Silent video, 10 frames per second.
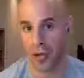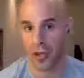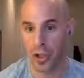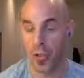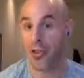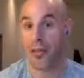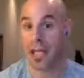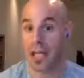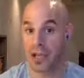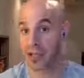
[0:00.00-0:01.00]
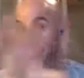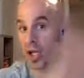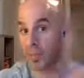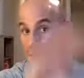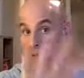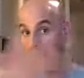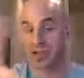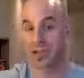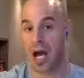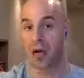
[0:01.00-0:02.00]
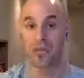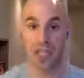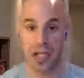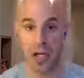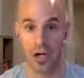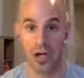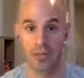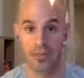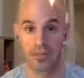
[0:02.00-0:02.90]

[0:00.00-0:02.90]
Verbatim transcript: under you and they're making just a couple thousand dollars a year,